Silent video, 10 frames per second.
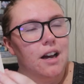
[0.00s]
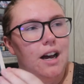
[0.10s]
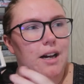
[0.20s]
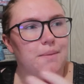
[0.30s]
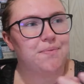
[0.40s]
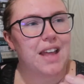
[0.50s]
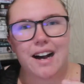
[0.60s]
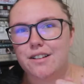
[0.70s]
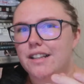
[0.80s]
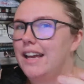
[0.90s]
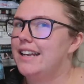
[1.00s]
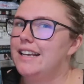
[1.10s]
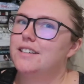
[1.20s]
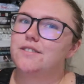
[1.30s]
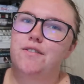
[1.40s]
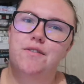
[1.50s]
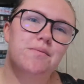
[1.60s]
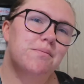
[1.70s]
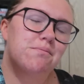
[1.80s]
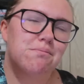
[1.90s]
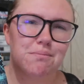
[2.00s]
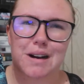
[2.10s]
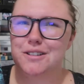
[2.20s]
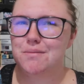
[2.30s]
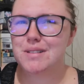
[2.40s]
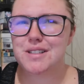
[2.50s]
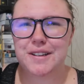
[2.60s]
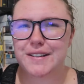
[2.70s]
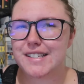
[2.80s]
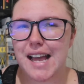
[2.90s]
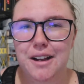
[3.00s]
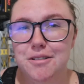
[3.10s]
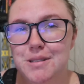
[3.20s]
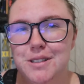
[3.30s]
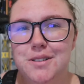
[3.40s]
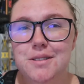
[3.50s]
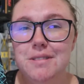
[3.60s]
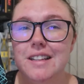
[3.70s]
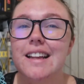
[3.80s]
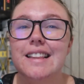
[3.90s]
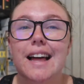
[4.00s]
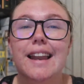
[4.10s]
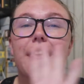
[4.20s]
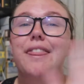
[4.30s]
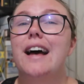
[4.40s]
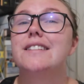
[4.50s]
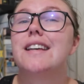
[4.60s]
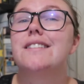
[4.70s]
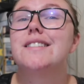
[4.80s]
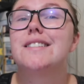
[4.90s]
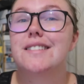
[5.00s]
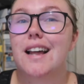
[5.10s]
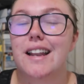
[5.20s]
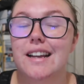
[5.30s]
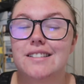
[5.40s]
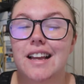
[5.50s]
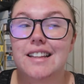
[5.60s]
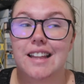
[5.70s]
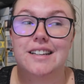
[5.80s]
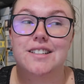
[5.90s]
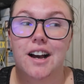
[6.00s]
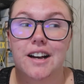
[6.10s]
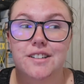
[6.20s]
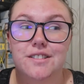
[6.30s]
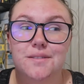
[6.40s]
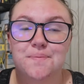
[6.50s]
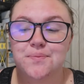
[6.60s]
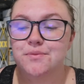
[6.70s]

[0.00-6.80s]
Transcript: Our Lady of Mysterious Ailments or something like that, and that sounds stunning. Like, that title